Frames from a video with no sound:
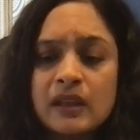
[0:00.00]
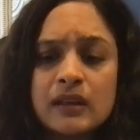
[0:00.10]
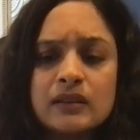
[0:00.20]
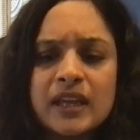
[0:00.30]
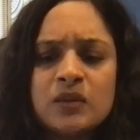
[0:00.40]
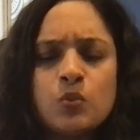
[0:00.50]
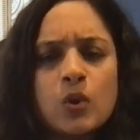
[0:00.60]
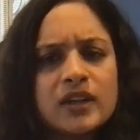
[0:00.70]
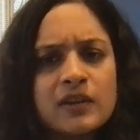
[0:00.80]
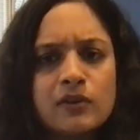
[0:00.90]
Then
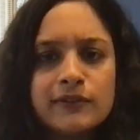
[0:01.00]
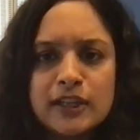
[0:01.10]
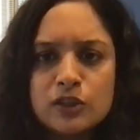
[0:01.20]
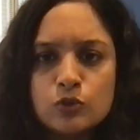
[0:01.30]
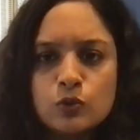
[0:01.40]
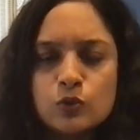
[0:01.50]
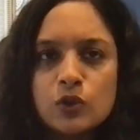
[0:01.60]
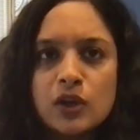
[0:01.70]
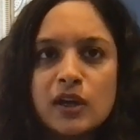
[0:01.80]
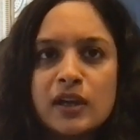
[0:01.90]
whatever we do
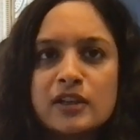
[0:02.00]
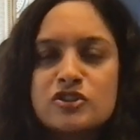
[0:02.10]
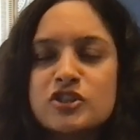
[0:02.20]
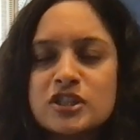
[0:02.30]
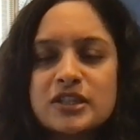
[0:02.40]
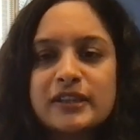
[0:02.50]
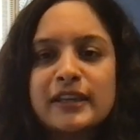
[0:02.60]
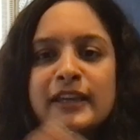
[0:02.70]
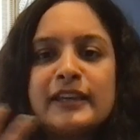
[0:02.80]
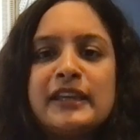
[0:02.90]
just
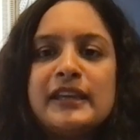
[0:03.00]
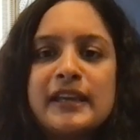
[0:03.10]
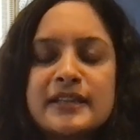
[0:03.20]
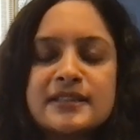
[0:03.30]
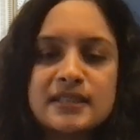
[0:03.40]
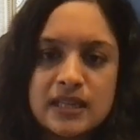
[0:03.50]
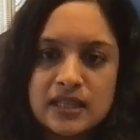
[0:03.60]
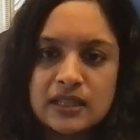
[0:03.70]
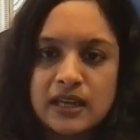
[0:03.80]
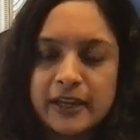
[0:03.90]
radiates
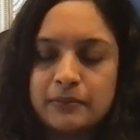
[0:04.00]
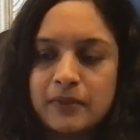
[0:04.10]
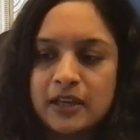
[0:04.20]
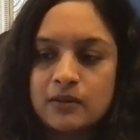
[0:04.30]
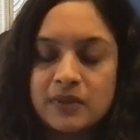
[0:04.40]
in the right manner.